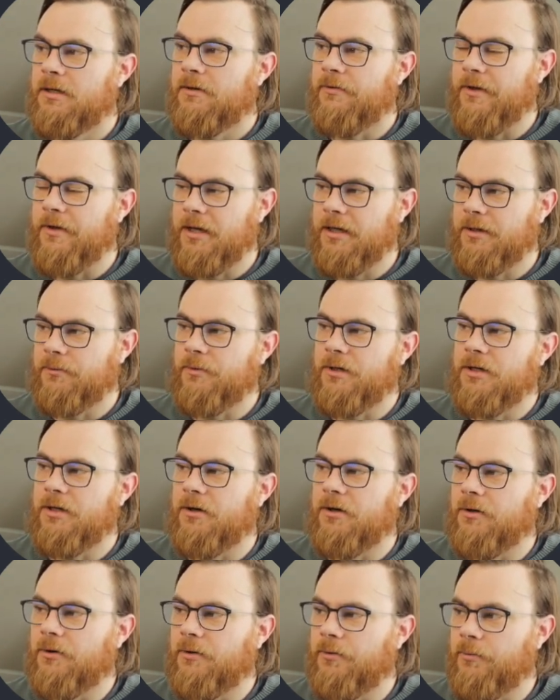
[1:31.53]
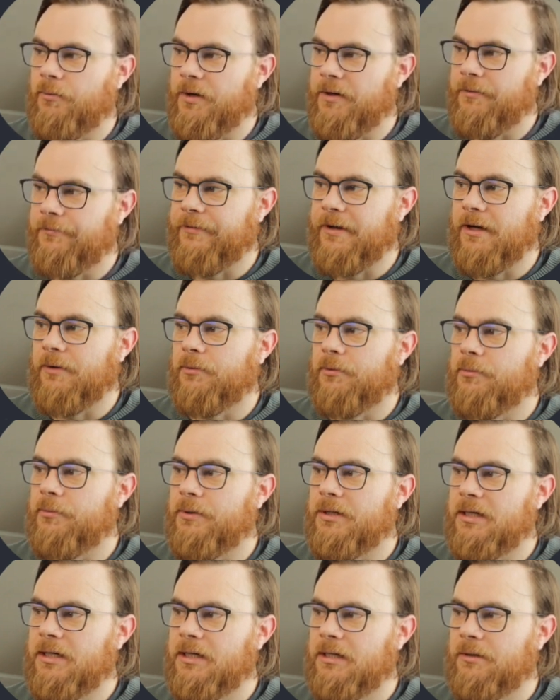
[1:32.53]
then we know we found what
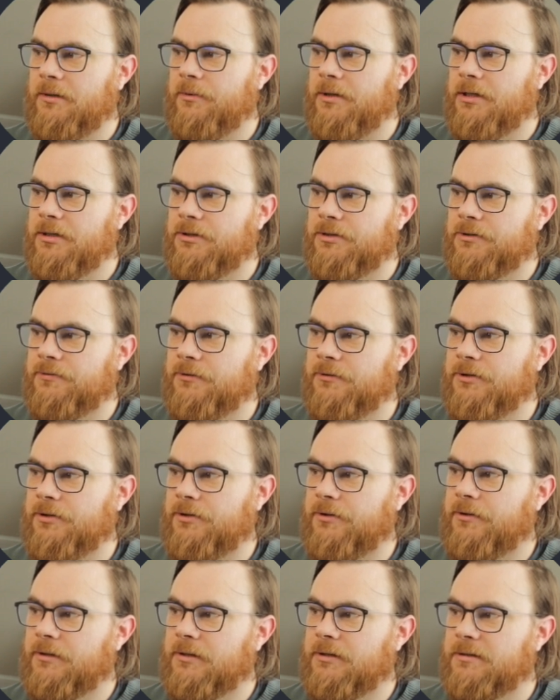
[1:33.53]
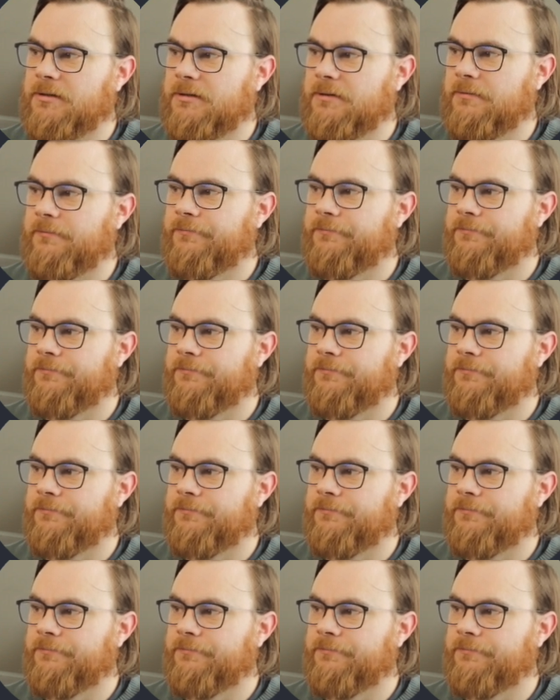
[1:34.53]
we need and we can just return this.